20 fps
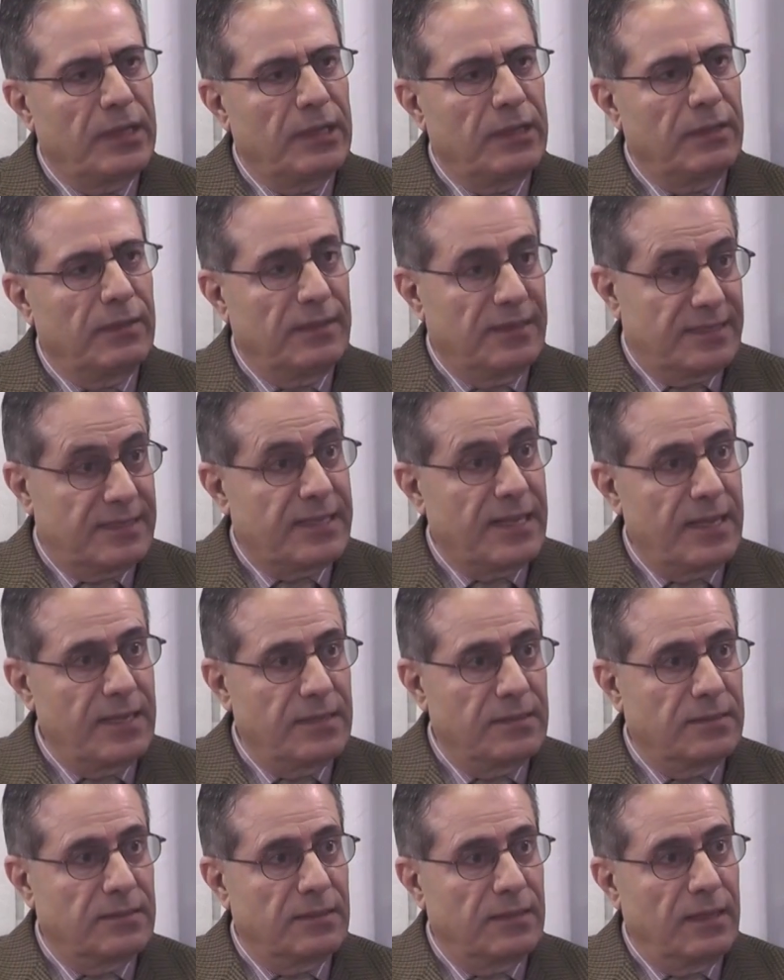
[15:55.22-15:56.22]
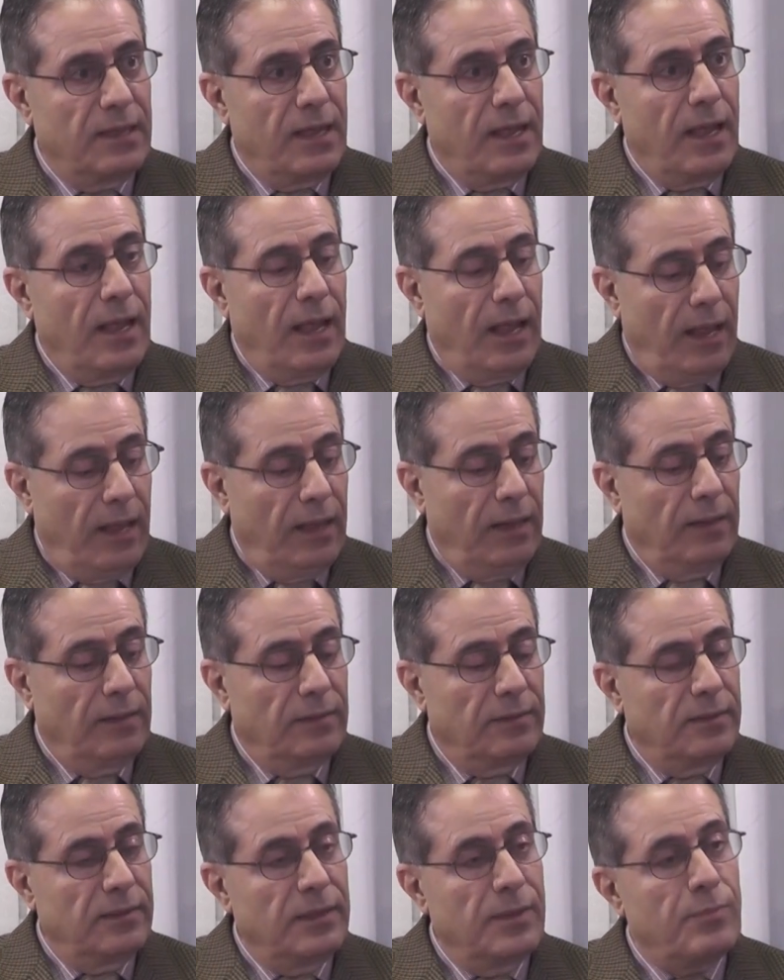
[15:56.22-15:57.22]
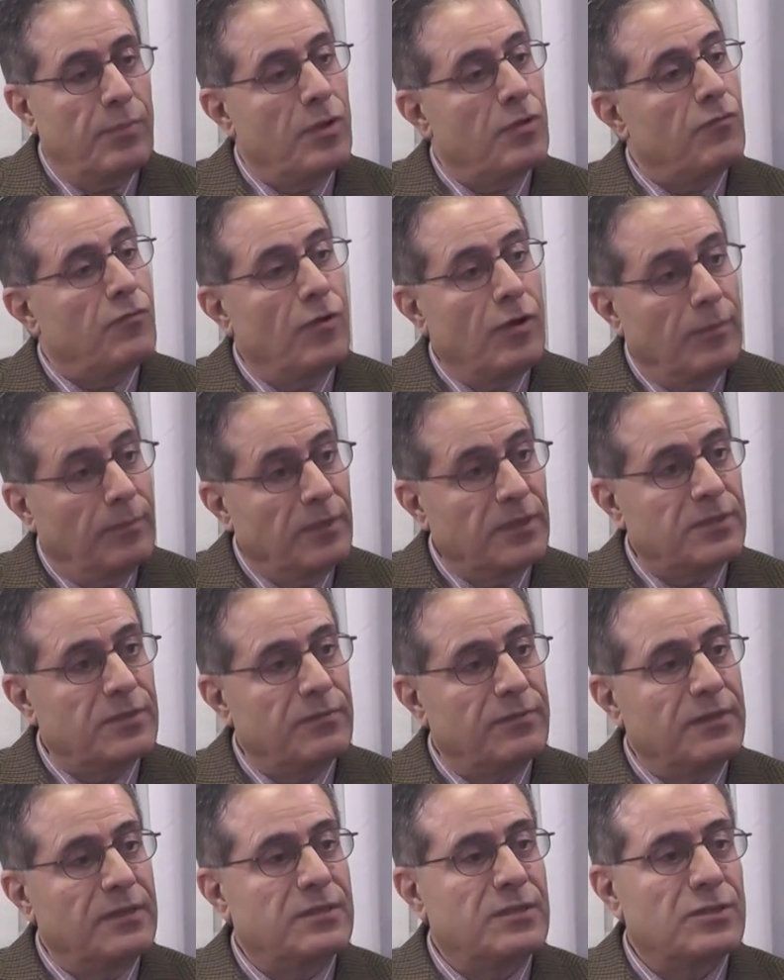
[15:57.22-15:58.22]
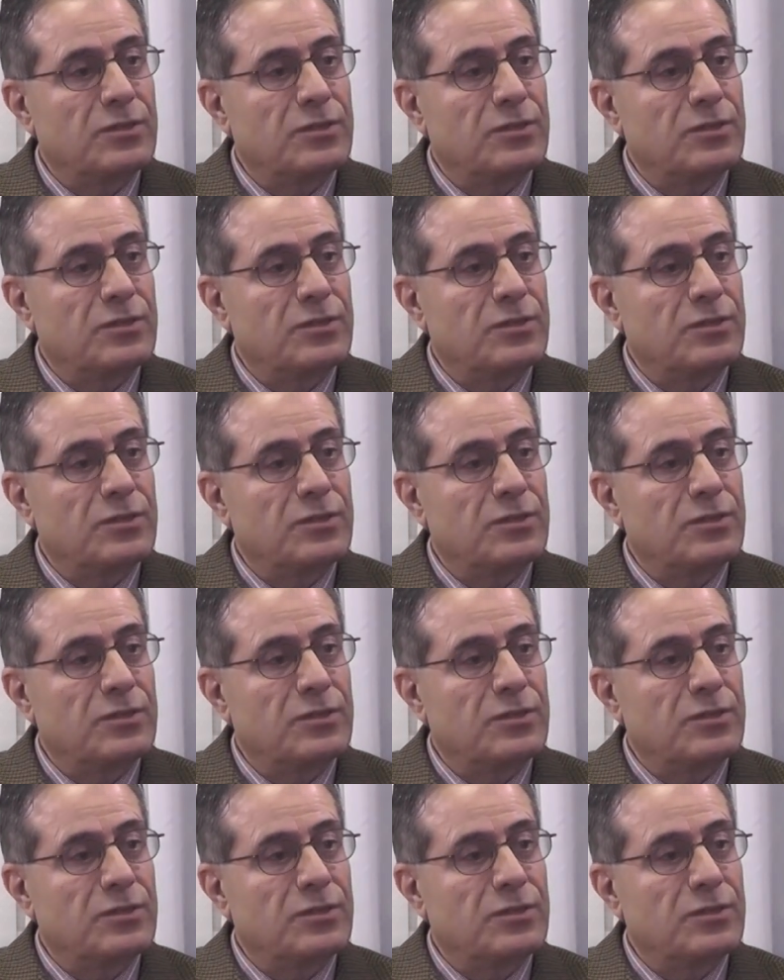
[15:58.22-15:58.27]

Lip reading: the state, and the performance of this